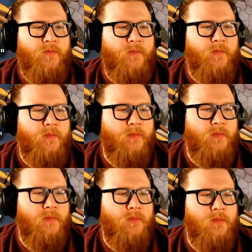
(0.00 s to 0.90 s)

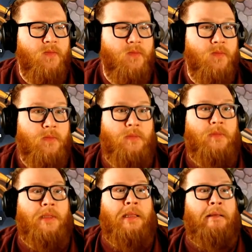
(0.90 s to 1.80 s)

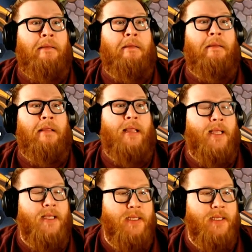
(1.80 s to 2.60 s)
(no one is talking)